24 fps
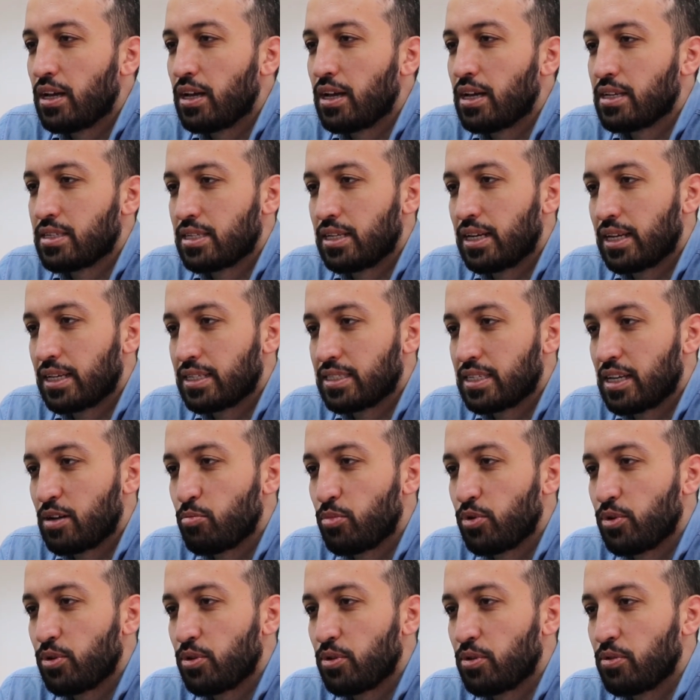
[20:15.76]
as an
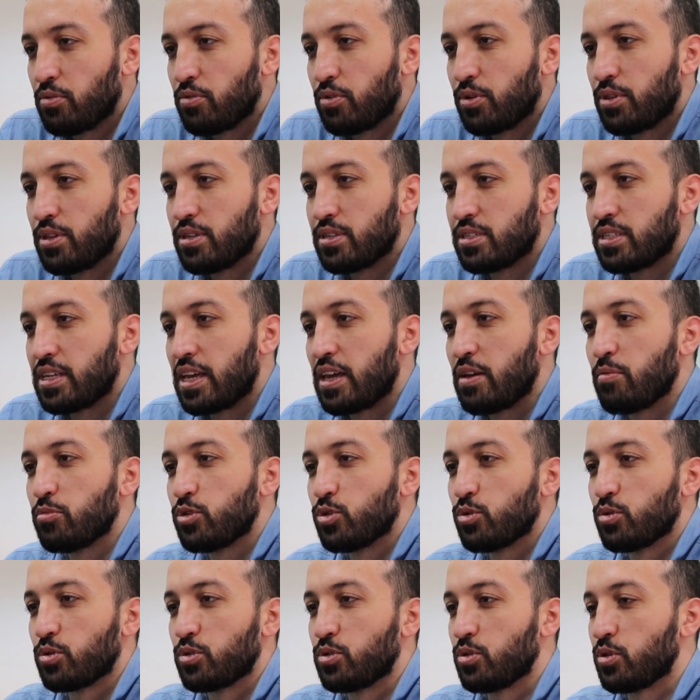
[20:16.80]
example for the same
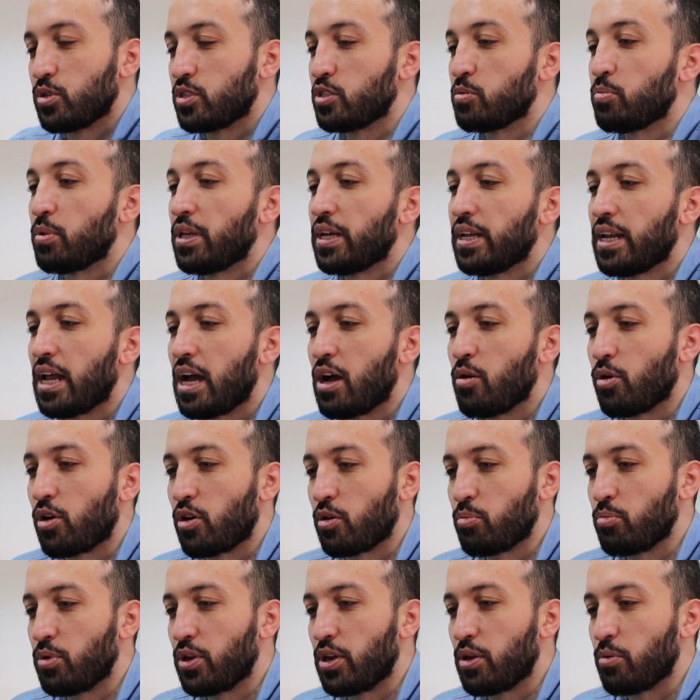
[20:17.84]
to explain how
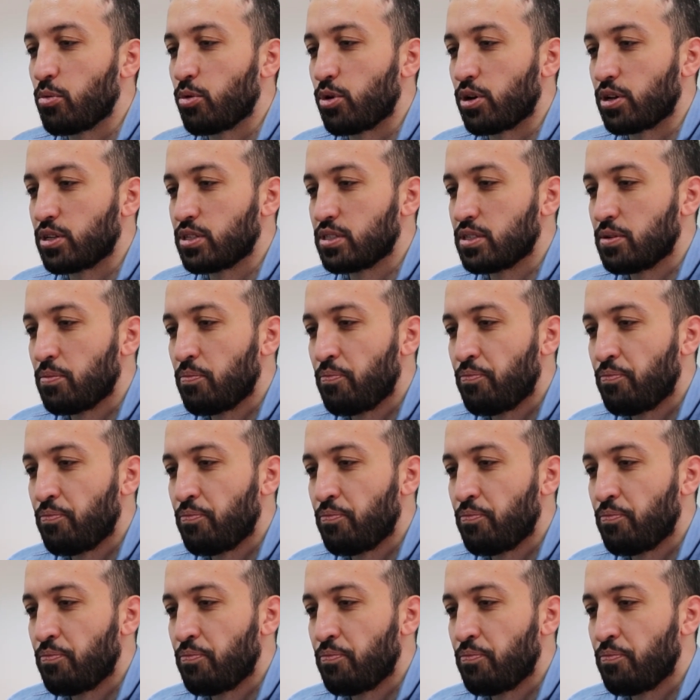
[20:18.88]
RPA works.